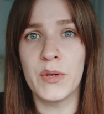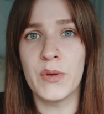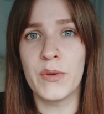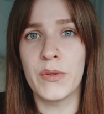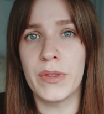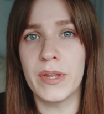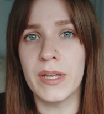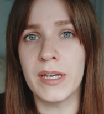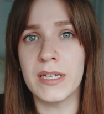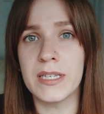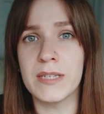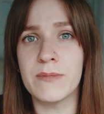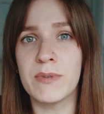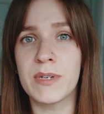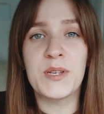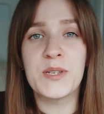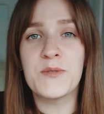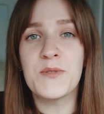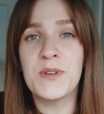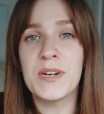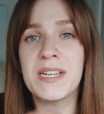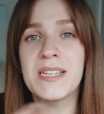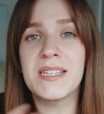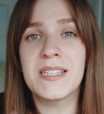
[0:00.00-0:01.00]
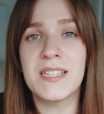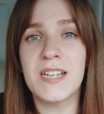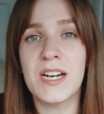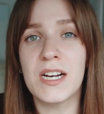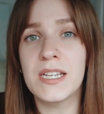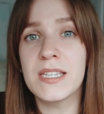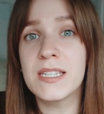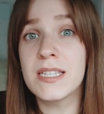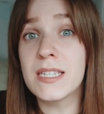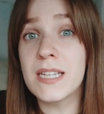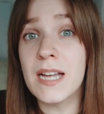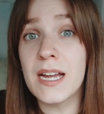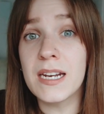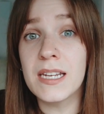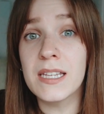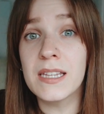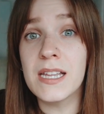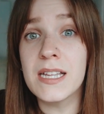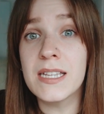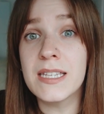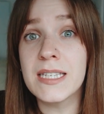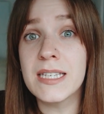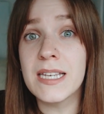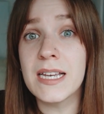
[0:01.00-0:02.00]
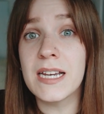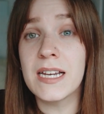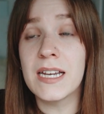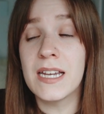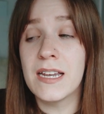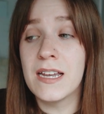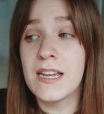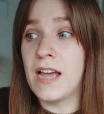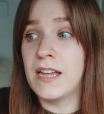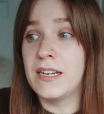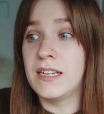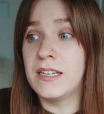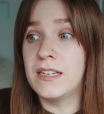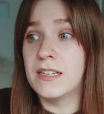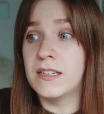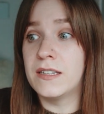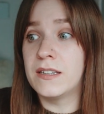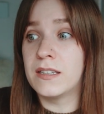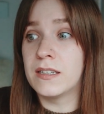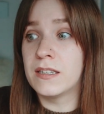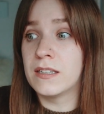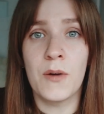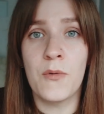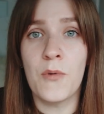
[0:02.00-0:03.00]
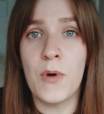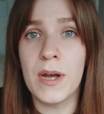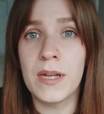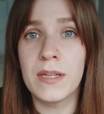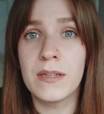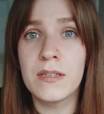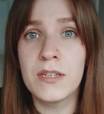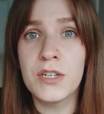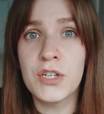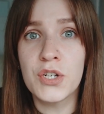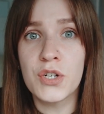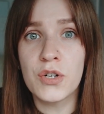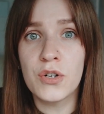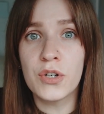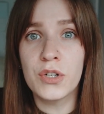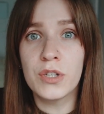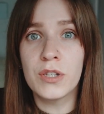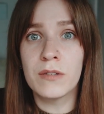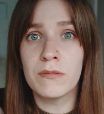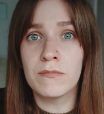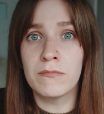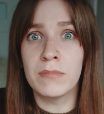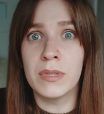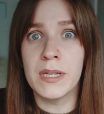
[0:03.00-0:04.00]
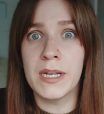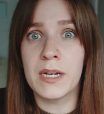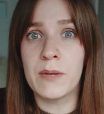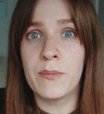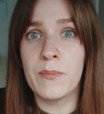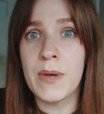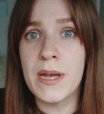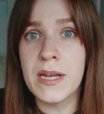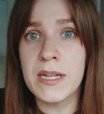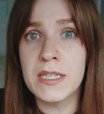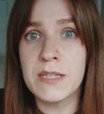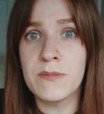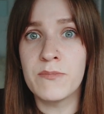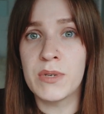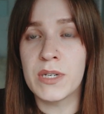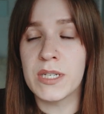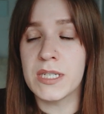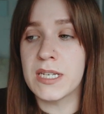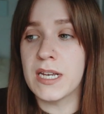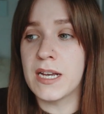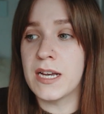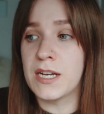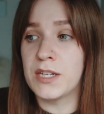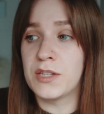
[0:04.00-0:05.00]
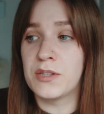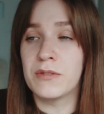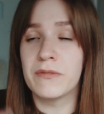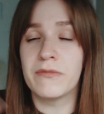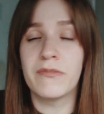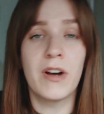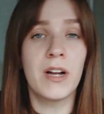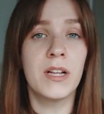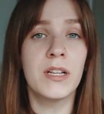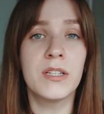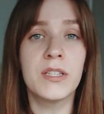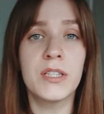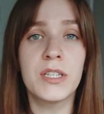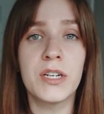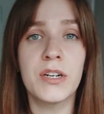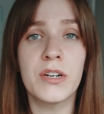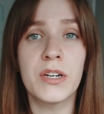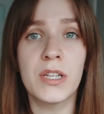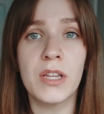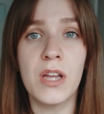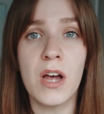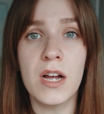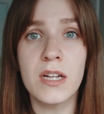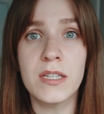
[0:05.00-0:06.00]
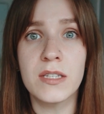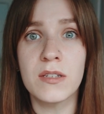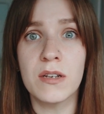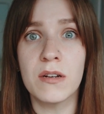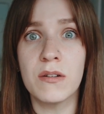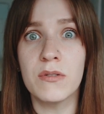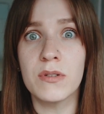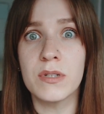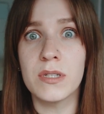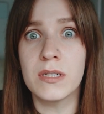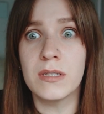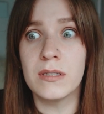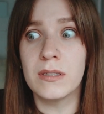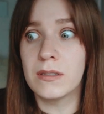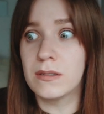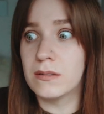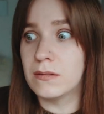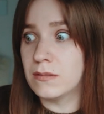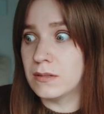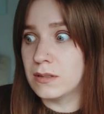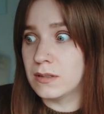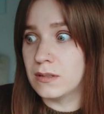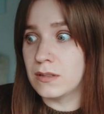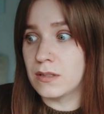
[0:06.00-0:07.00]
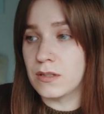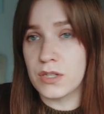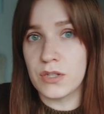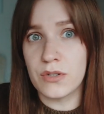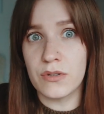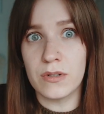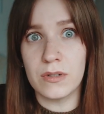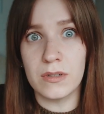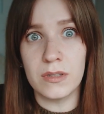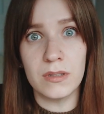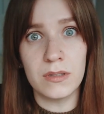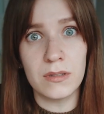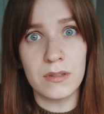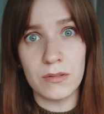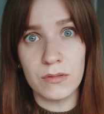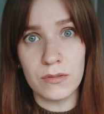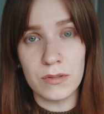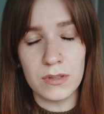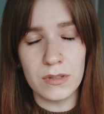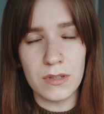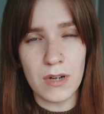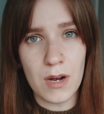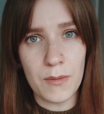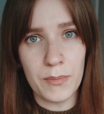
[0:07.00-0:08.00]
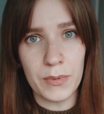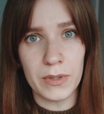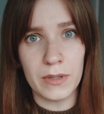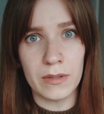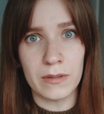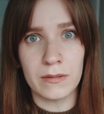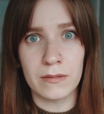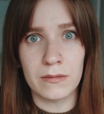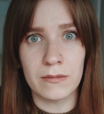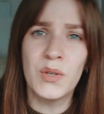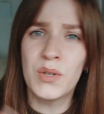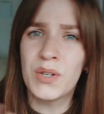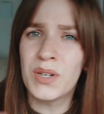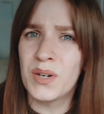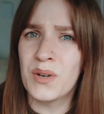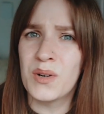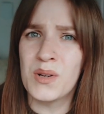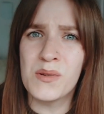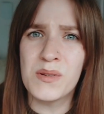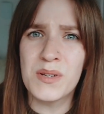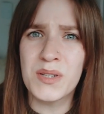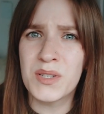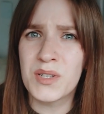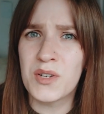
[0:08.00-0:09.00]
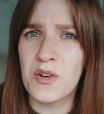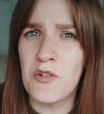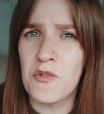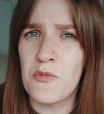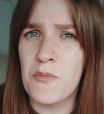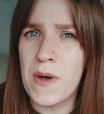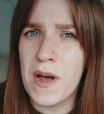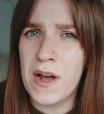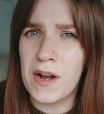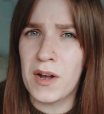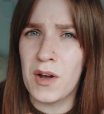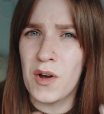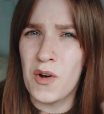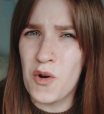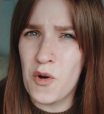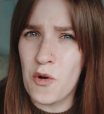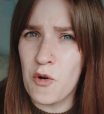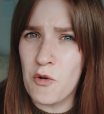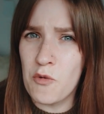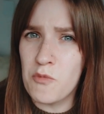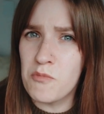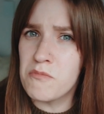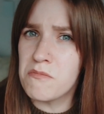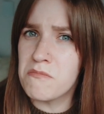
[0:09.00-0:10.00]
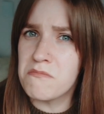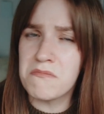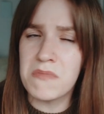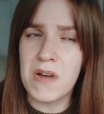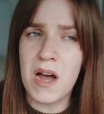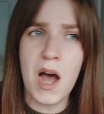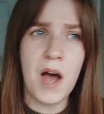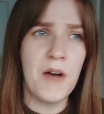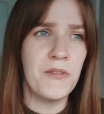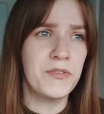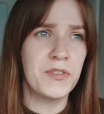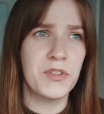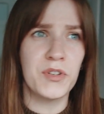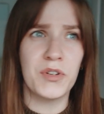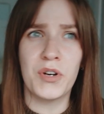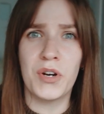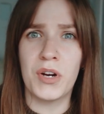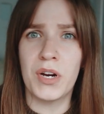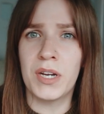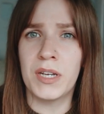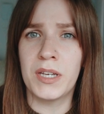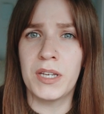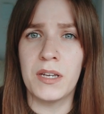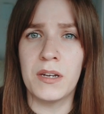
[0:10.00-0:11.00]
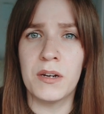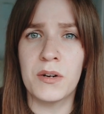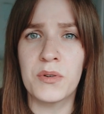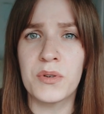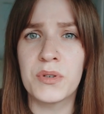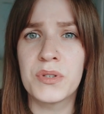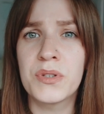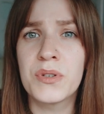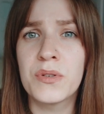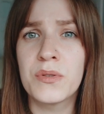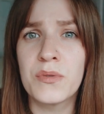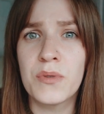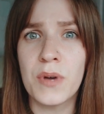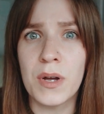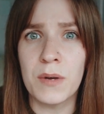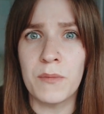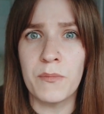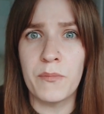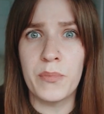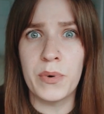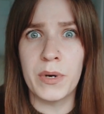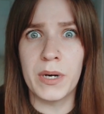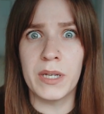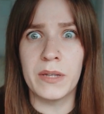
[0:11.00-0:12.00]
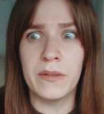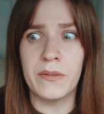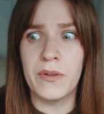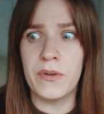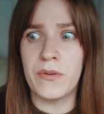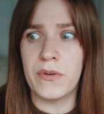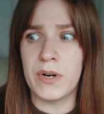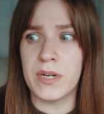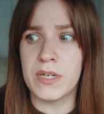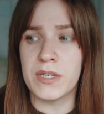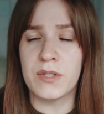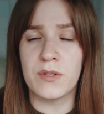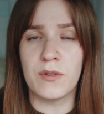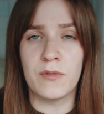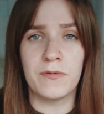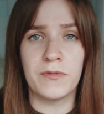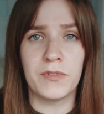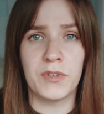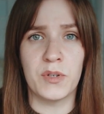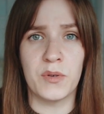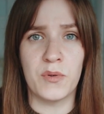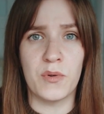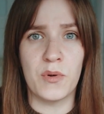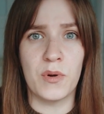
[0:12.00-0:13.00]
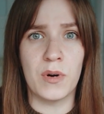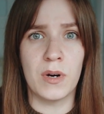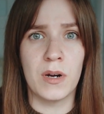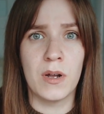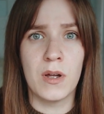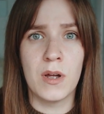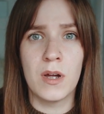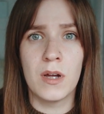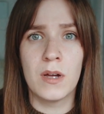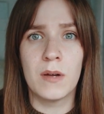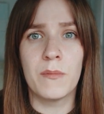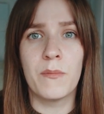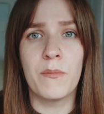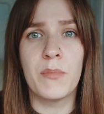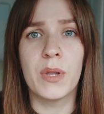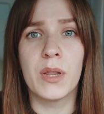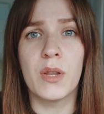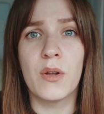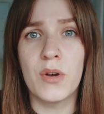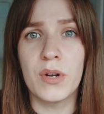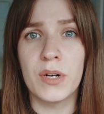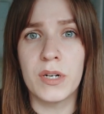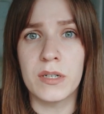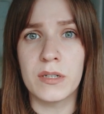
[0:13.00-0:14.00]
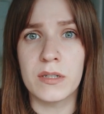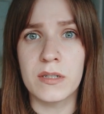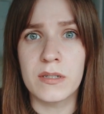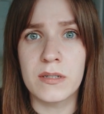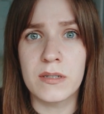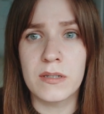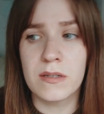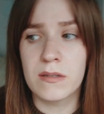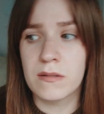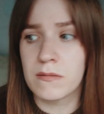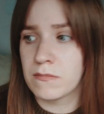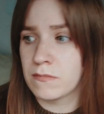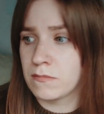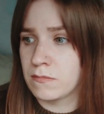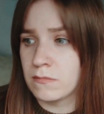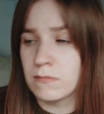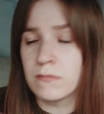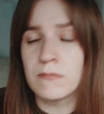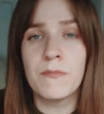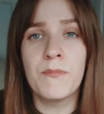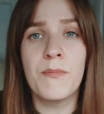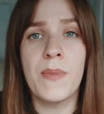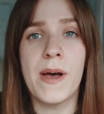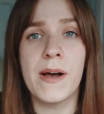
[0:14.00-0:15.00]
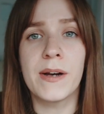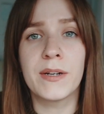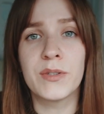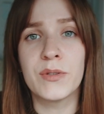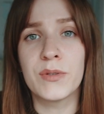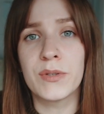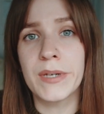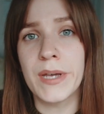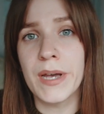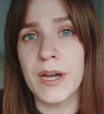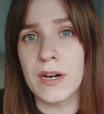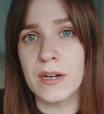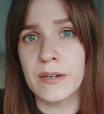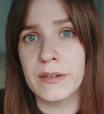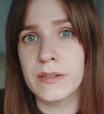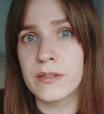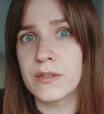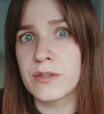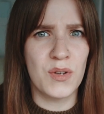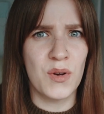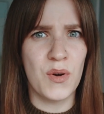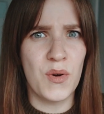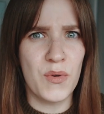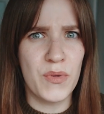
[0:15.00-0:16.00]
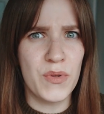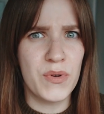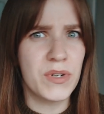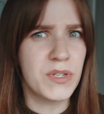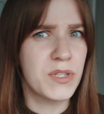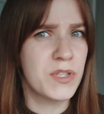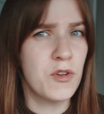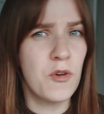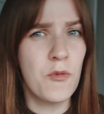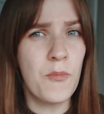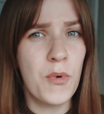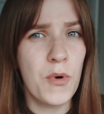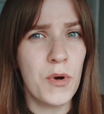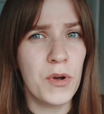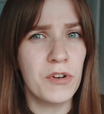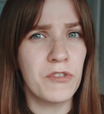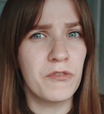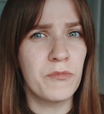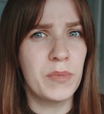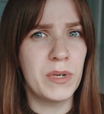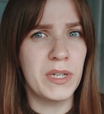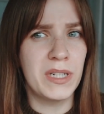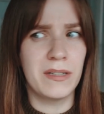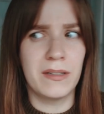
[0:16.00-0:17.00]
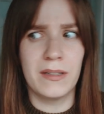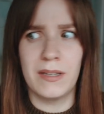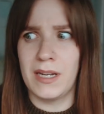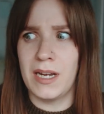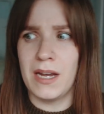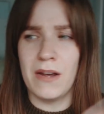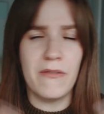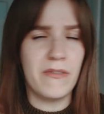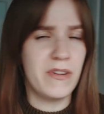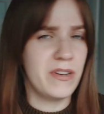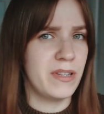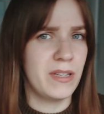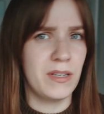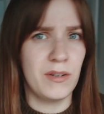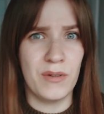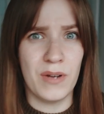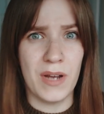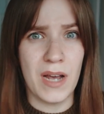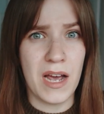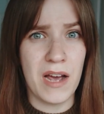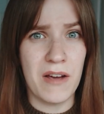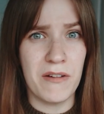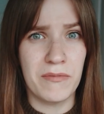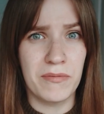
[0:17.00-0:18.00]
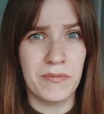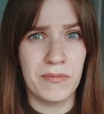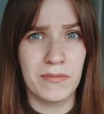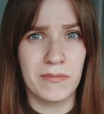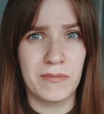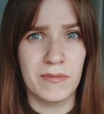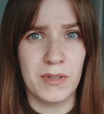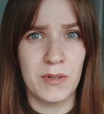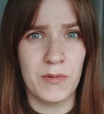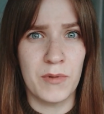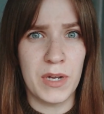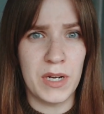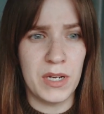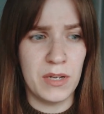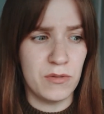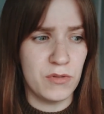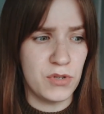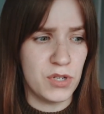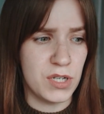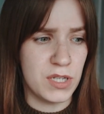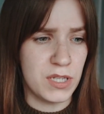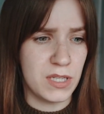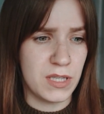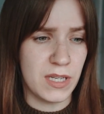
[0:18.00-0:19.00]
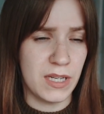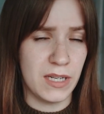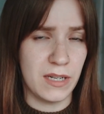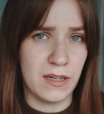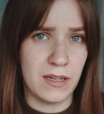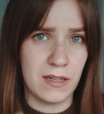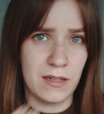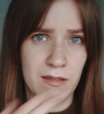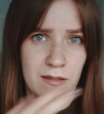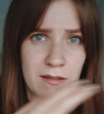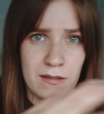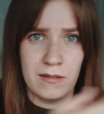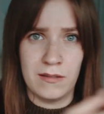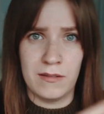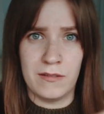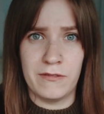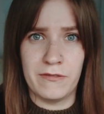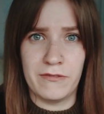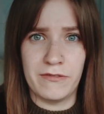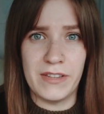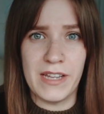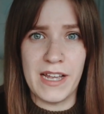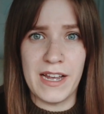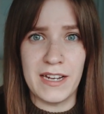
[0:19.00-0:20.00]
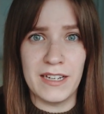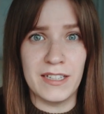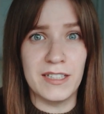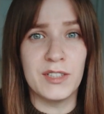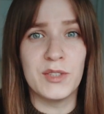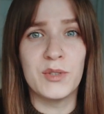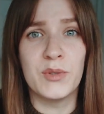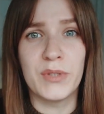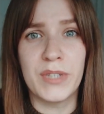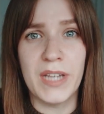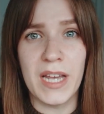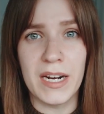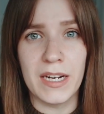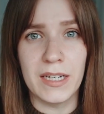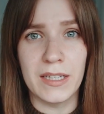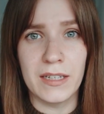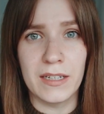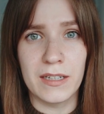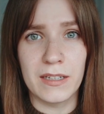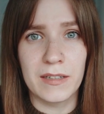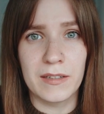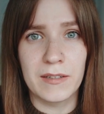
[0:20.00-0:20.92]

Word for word: new things. Because when I started studying, let's say, I needed a white t-shirt, black pants, because I had to volunteer a lot, so I was like, okay, sure, let's go shopping. You can always go back home after a year or two and bring the rest of your belongings back to Canada. So there's no point of bringing everything you have when you just like flying to Canada.